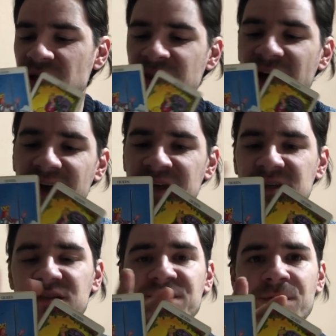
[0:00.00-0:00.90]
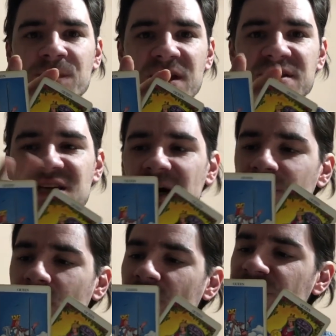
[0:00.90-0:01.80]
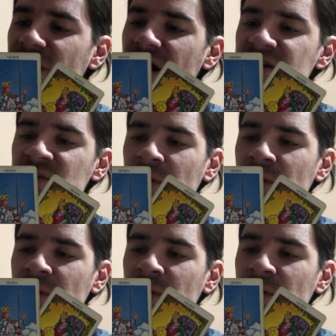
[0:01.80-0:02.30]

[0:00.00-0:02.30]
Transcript: that is from these couple of cards.